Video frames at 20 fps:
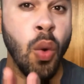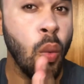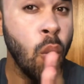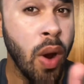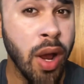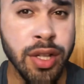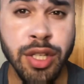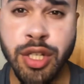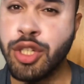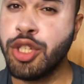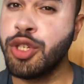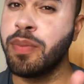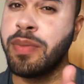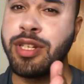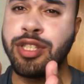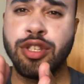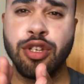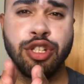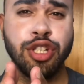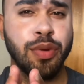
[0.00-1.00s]
Why did you
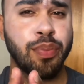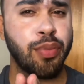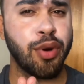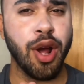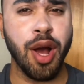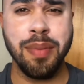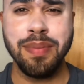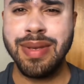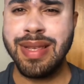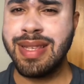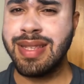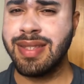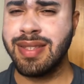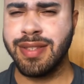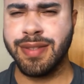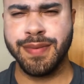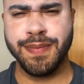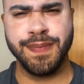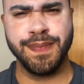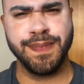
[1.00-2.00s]
make such a
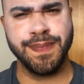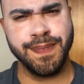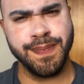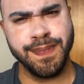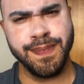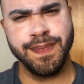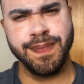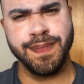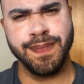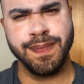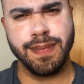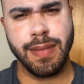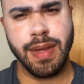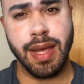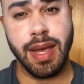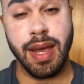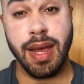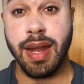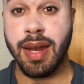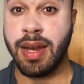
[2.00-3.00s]
promise?
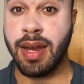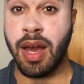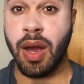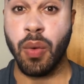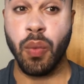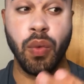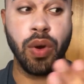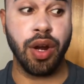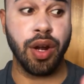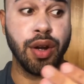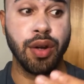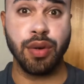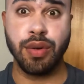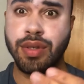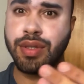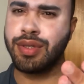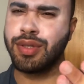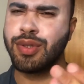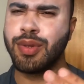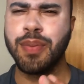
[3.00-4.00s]
And now we are
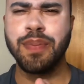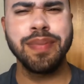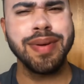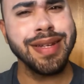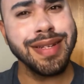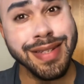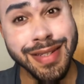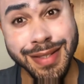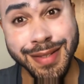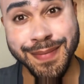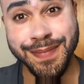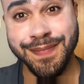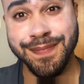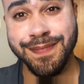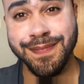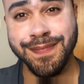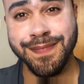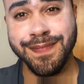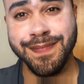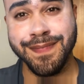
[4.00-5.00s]
looking stupid.
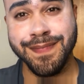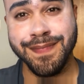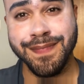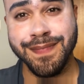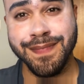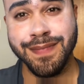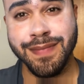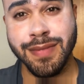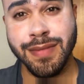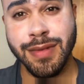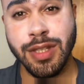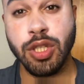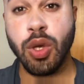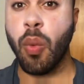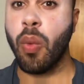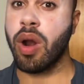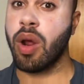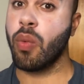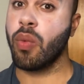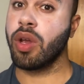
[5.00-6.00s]
So
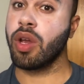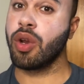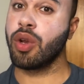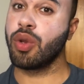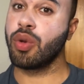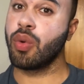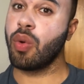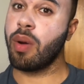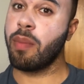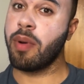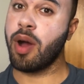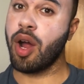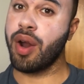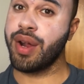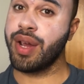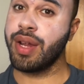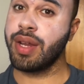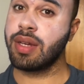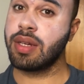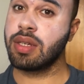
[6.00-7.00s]
what are we gonna do
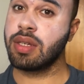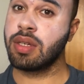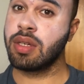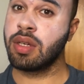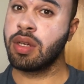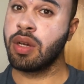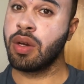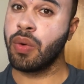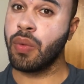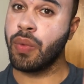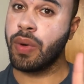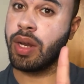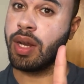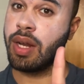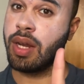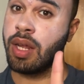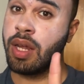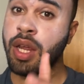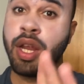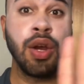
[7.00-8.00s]
about it?
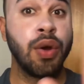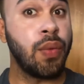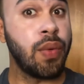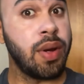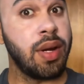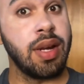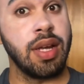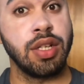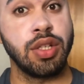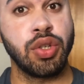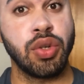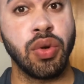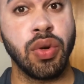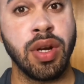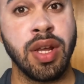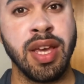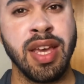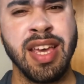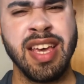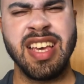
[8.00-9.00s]
Really and
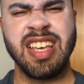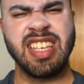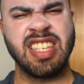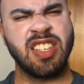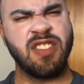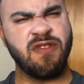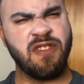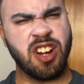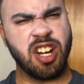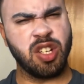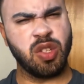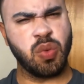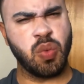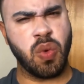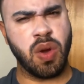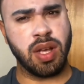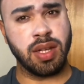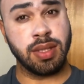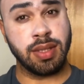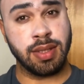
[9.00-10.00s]
truly, is it fair
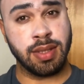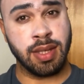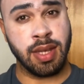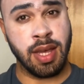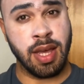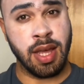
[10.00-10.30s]
to us?